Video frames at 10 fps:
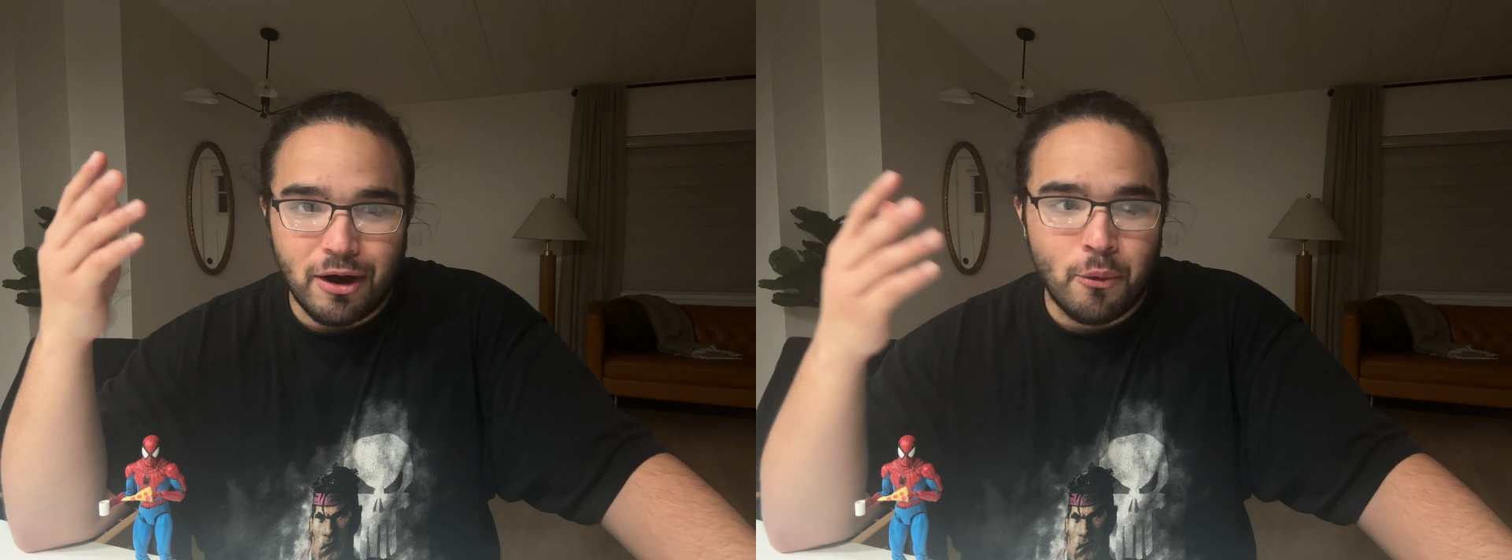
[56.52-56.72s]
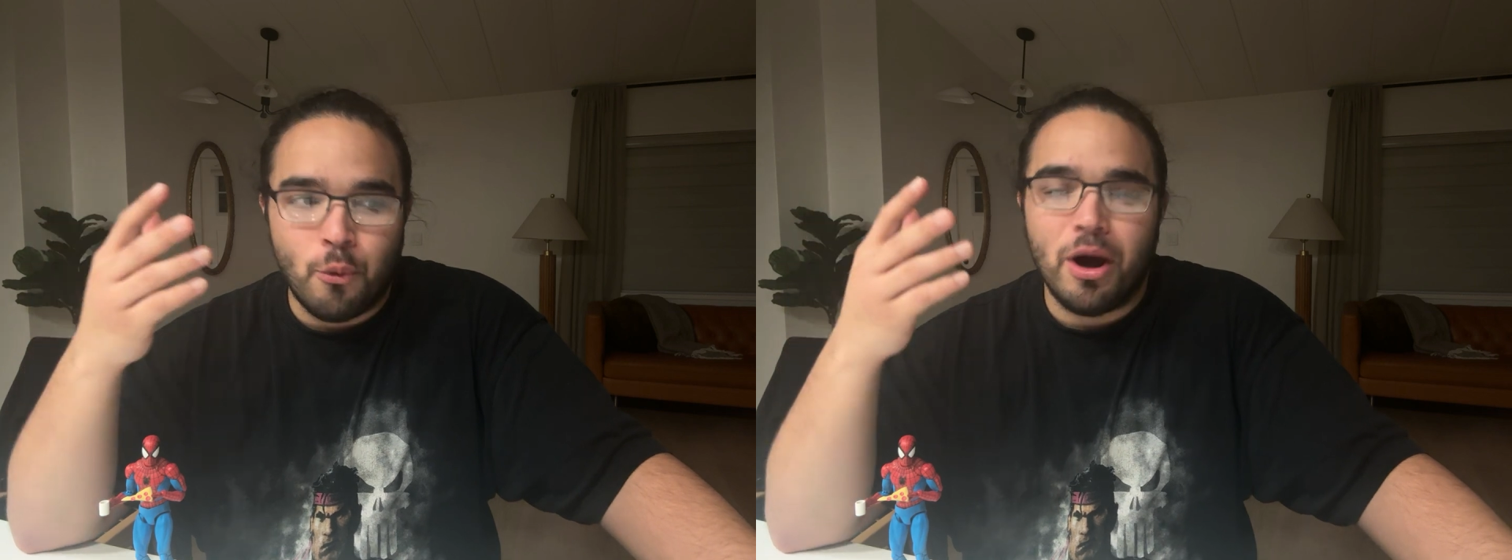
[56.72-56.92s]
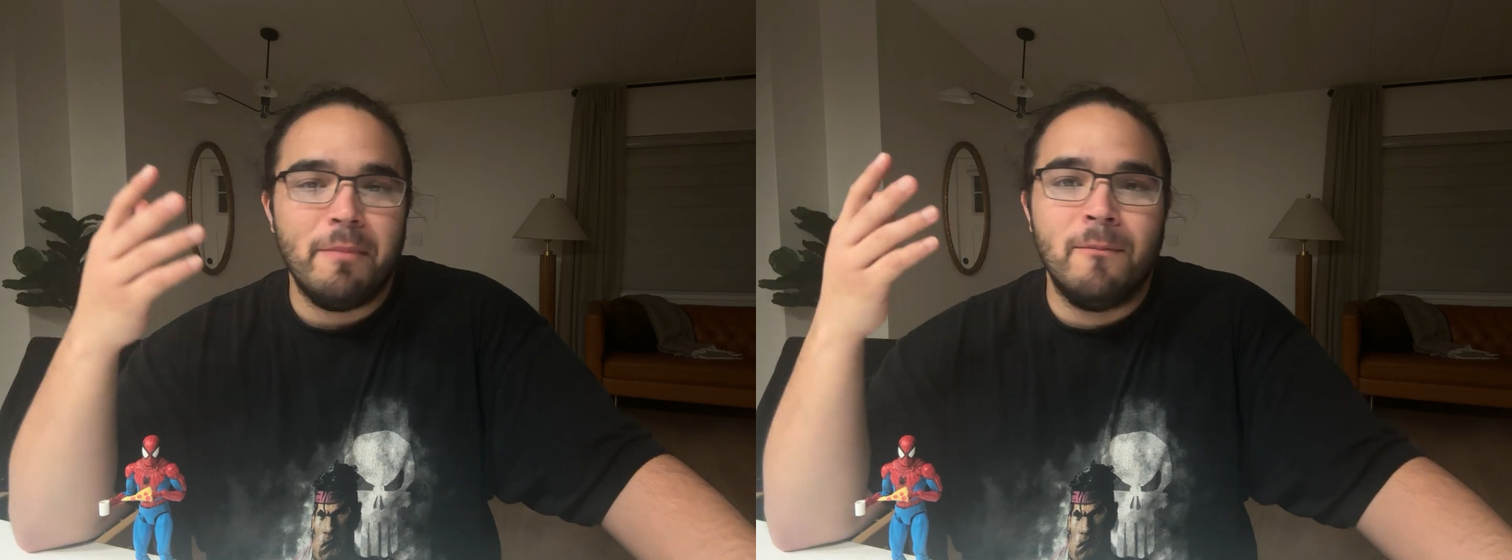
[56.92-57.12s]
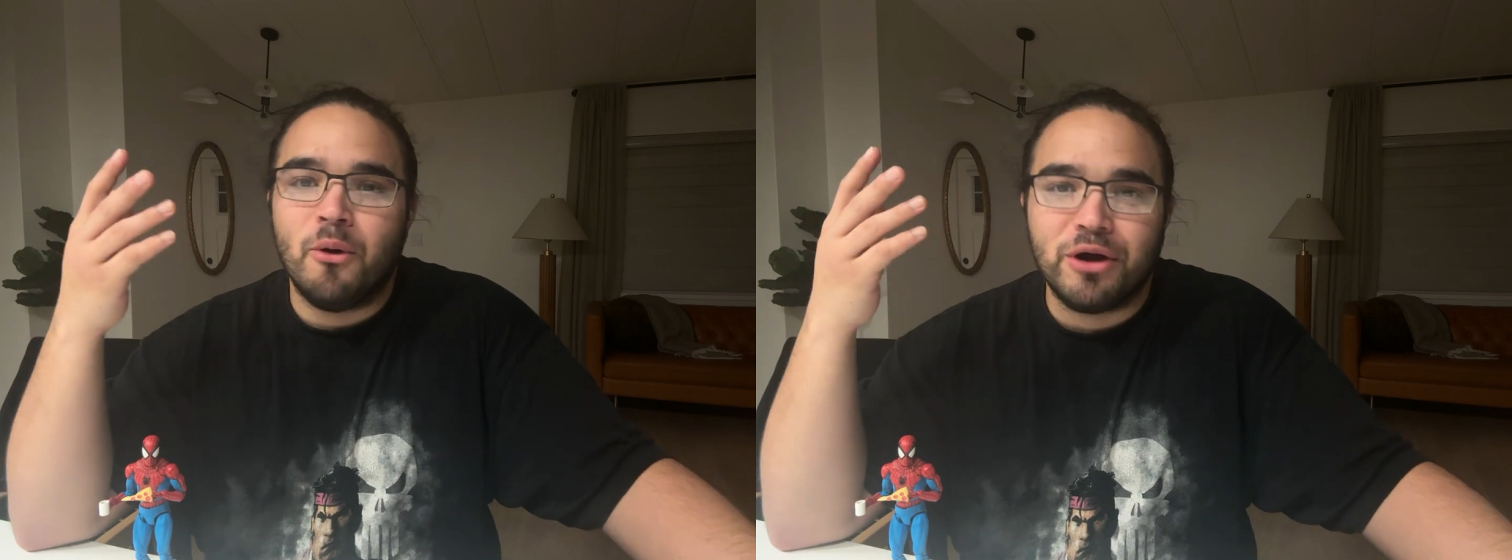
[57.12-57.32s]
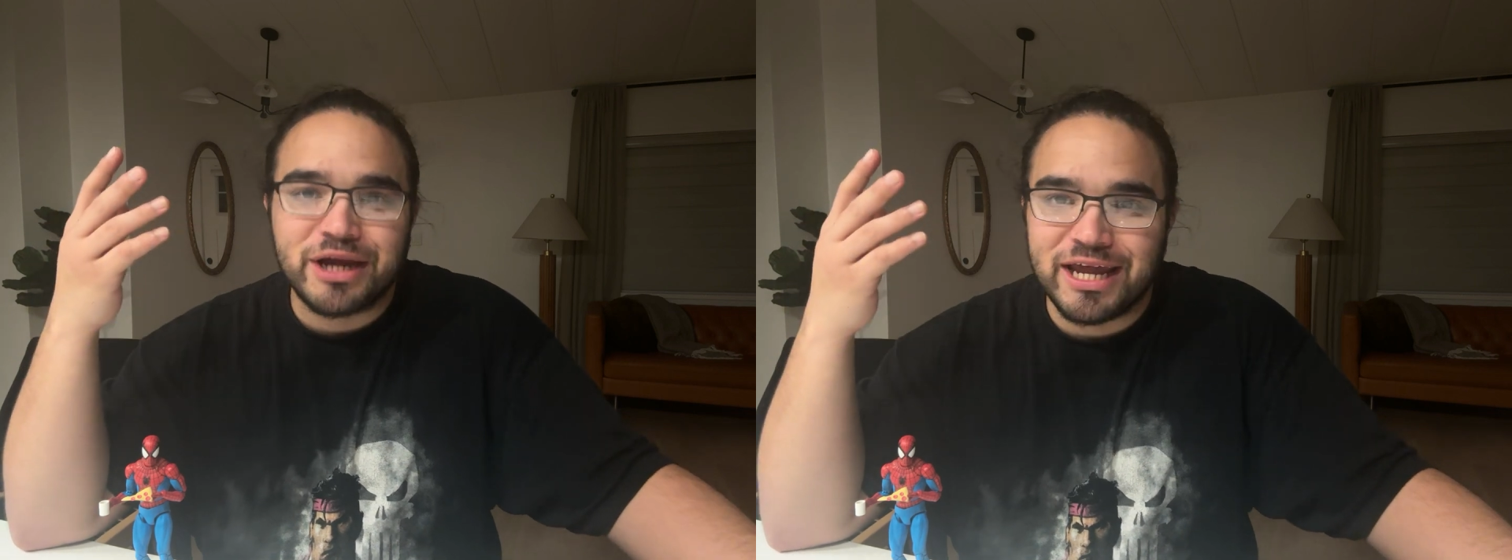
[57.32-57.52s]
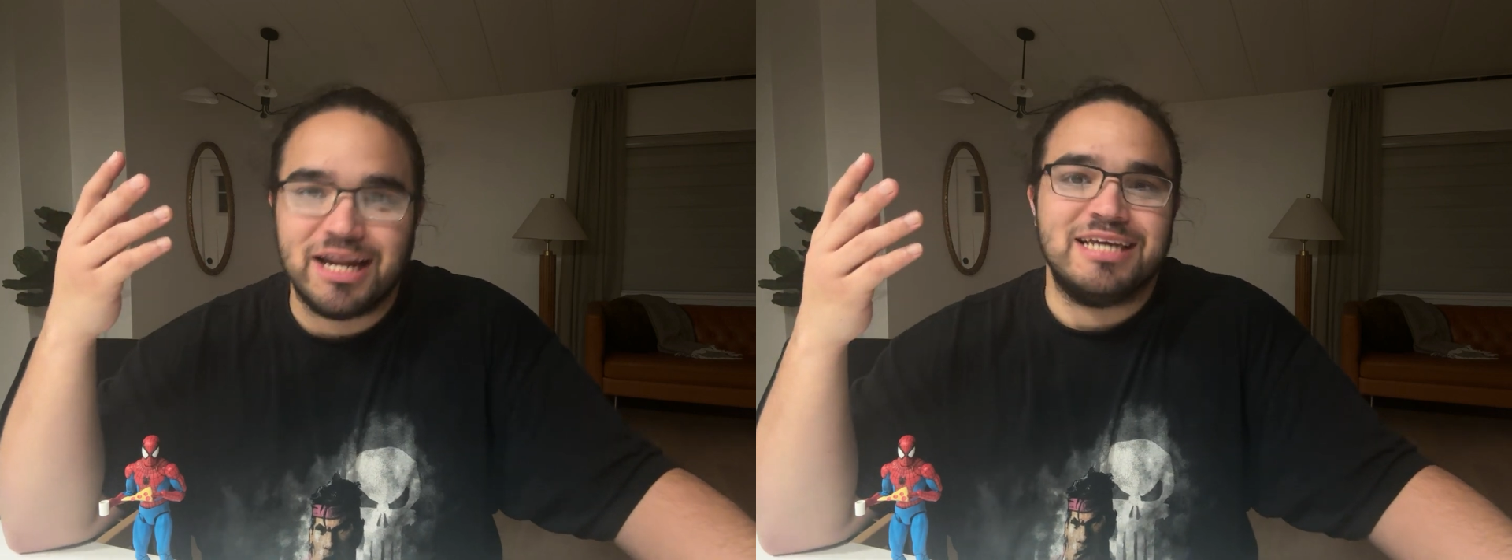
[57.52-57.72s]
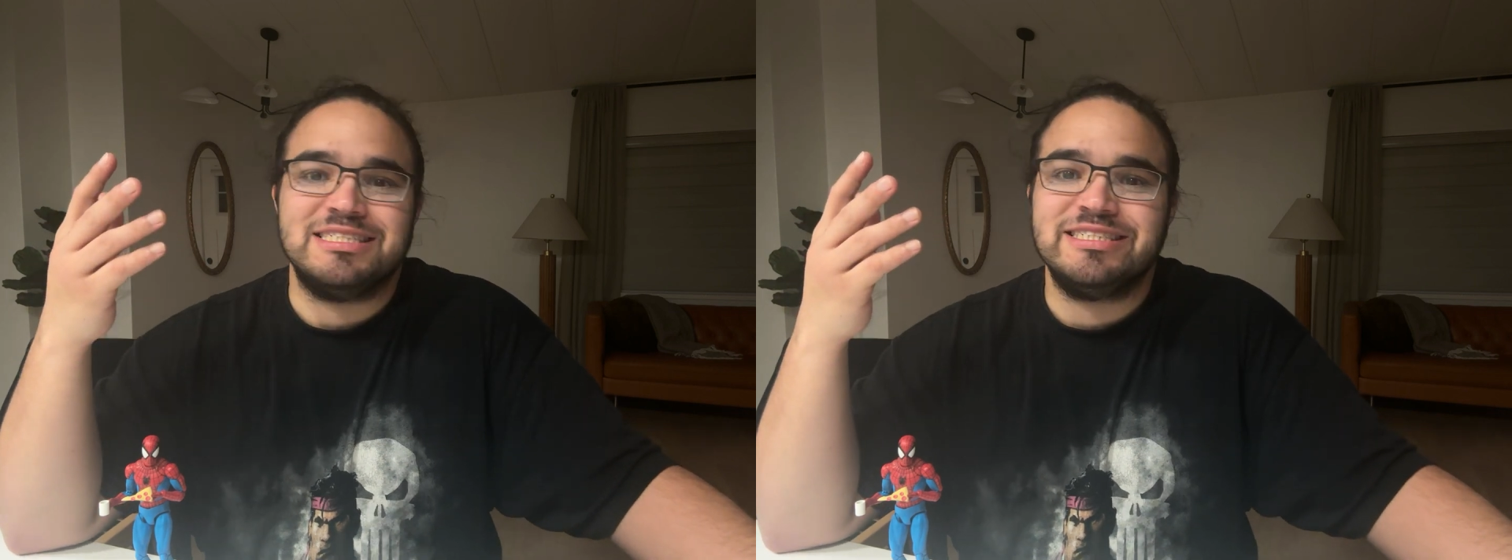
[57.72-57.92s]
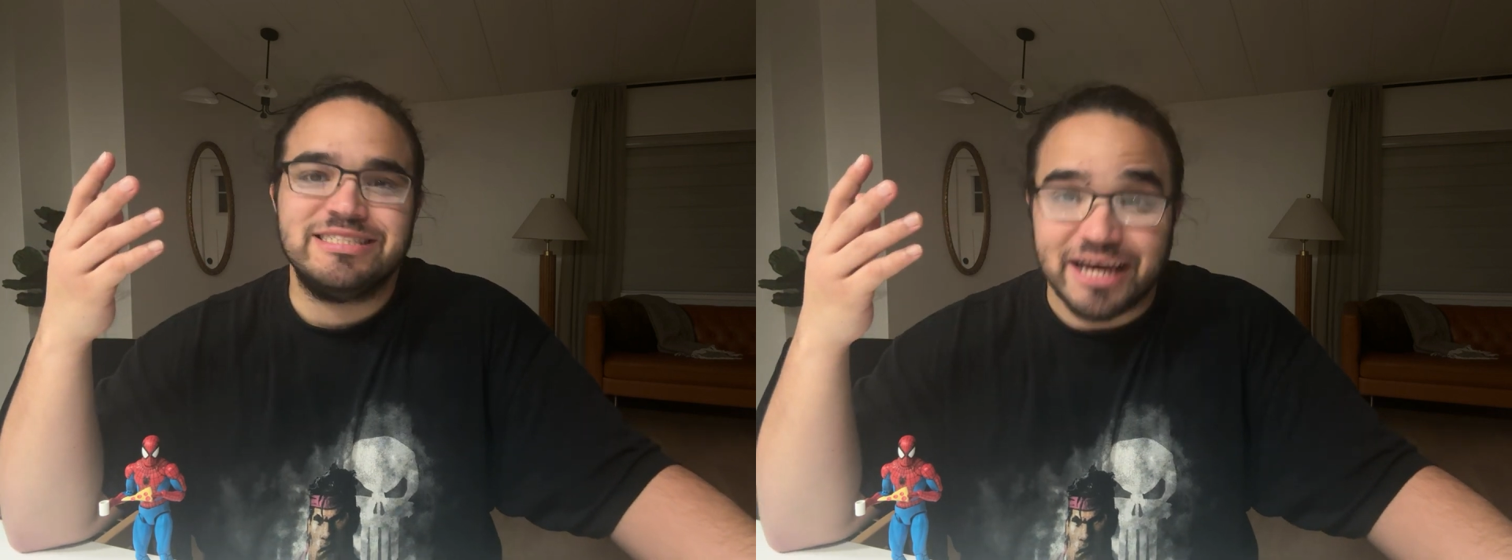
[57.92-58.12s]
What more can I
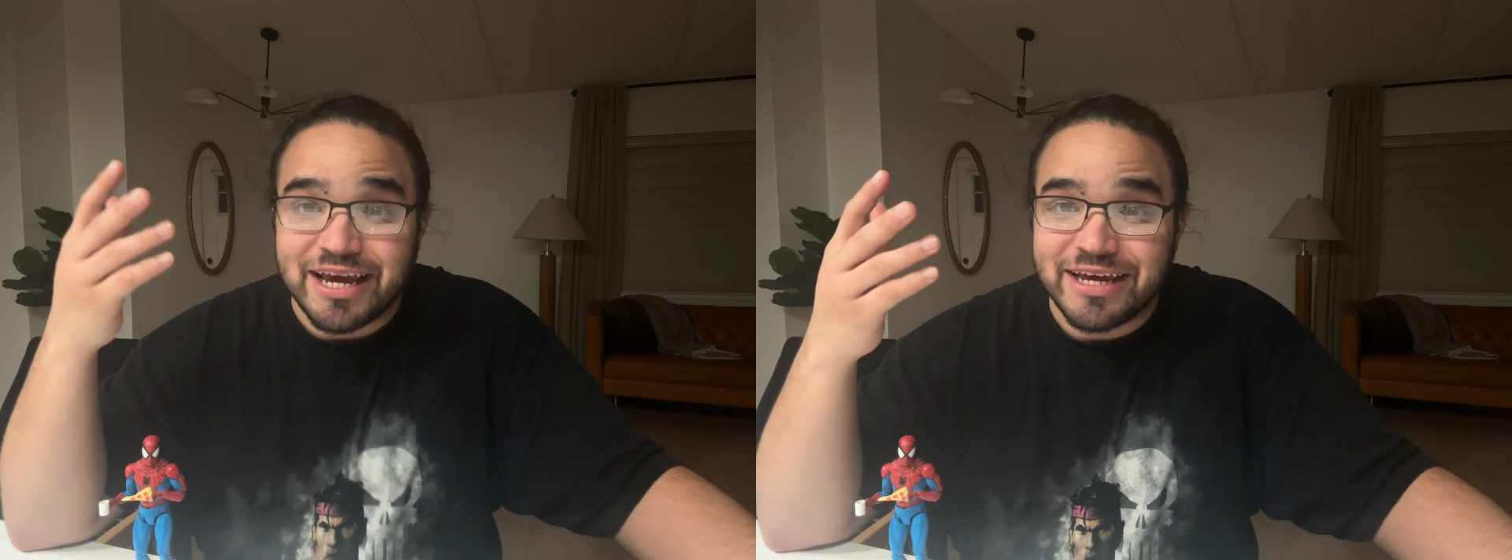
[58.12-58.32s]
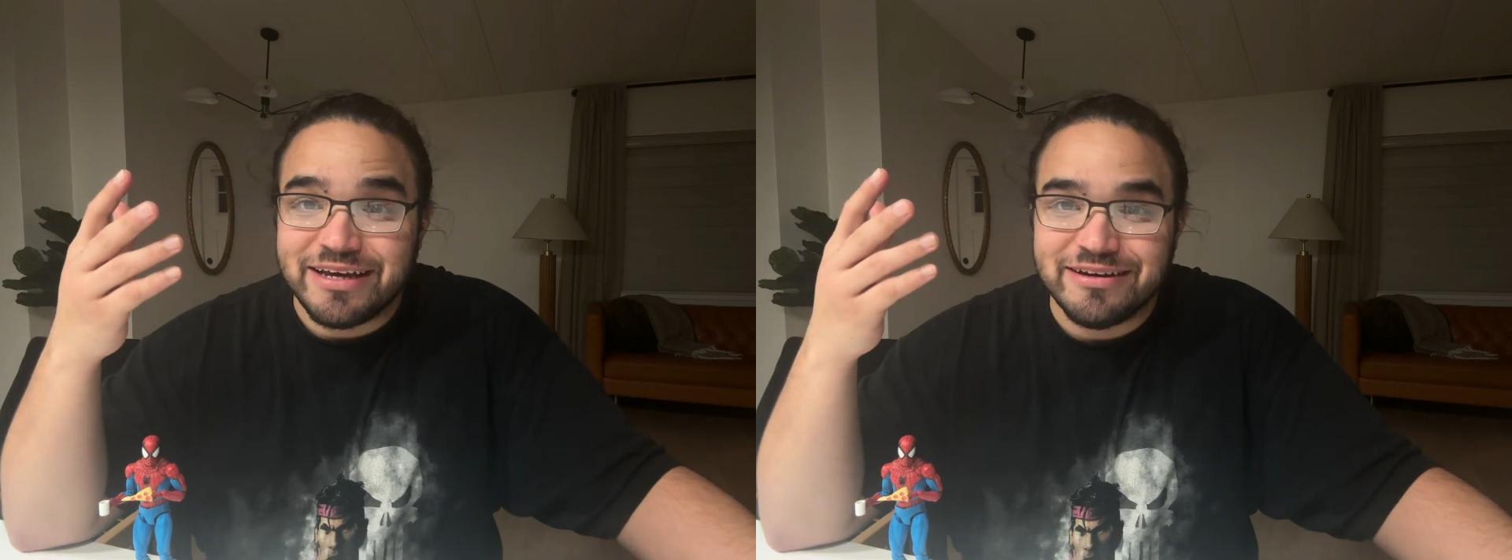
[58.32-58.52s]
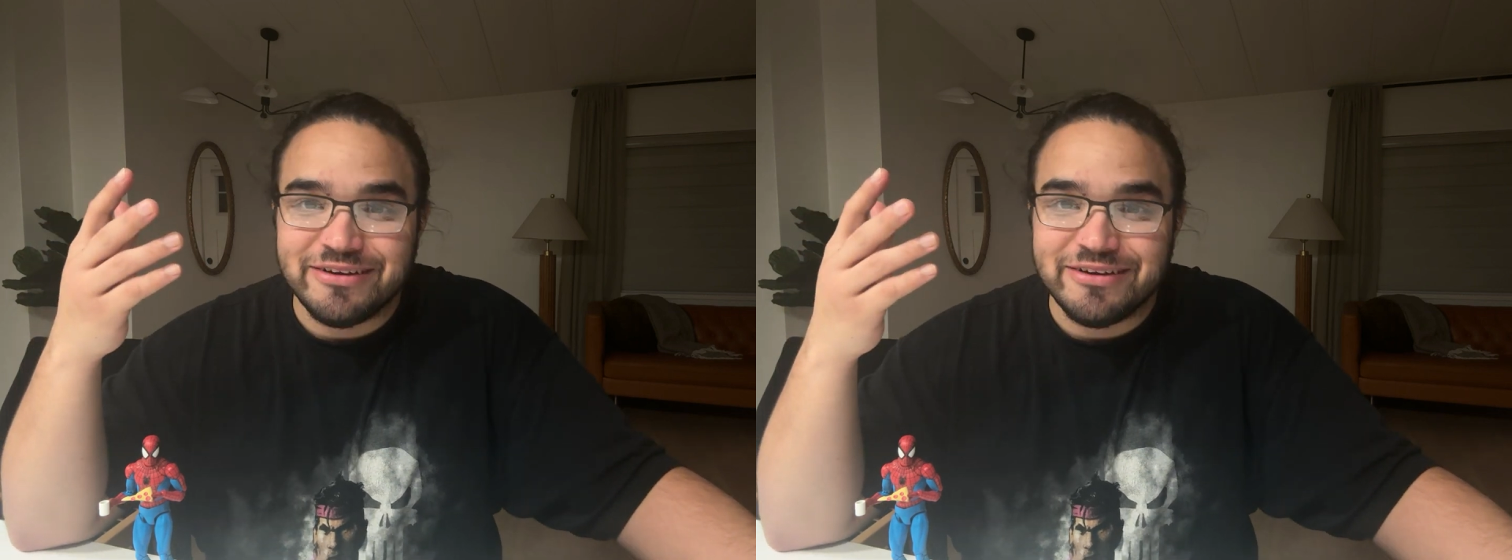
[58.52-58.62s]
say?